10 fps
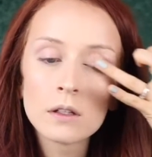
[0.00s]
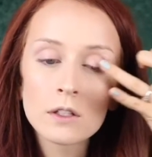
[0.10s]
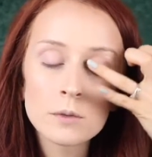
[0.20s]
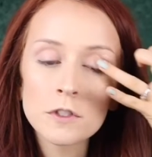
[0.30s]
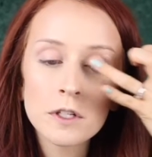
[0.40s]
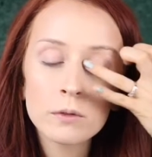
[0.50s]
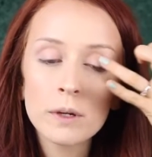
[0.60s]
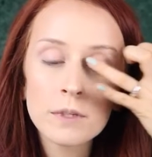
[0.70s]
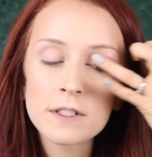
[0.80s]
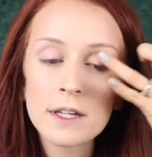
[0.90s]
So I'm just gonna
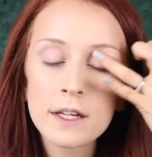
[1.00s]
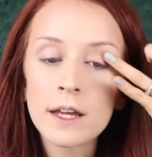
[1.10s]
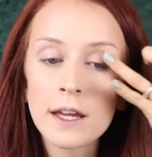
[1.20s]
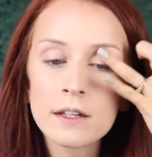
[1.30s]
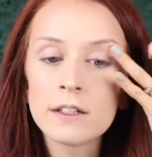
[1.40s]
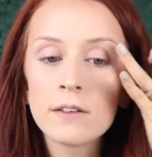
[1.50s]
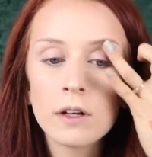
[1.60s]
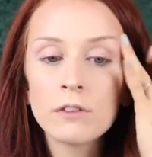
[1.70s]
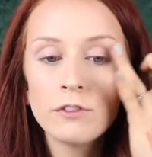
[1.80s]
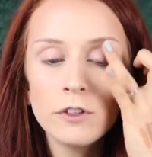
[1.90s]
rub this in and give
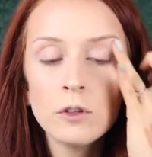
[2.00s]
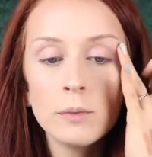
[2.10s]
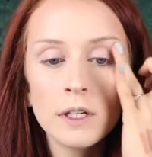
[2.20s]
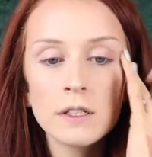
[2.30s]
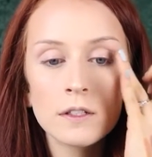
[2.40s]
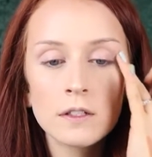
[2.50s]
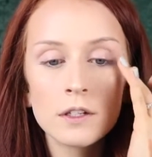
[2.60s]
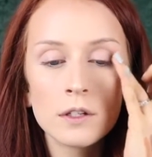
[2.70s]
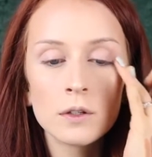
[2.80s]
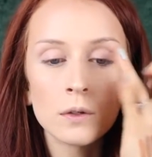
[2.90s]
it a few minutes
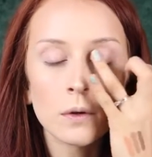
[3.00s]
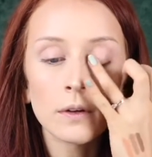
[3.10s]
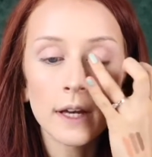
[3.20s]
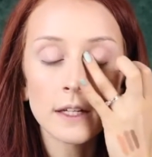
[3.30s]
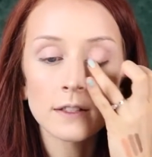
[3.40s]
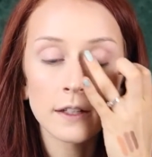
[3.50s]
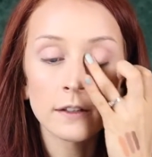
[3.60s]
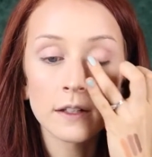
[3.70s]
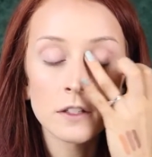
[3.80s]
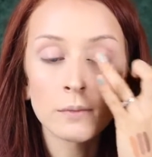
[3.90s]
to kind of
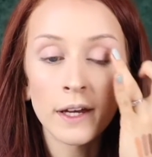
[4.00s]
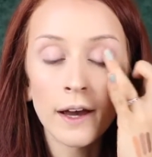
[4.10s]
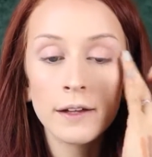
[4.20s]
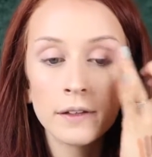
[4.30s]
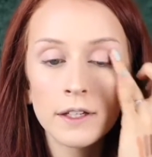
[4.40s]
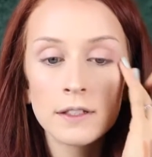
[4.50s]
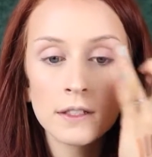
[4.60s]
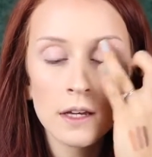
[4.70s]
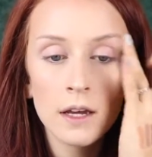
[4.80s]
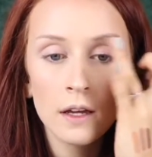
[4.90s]
settle into my
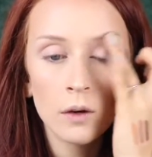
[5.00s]
eyelids.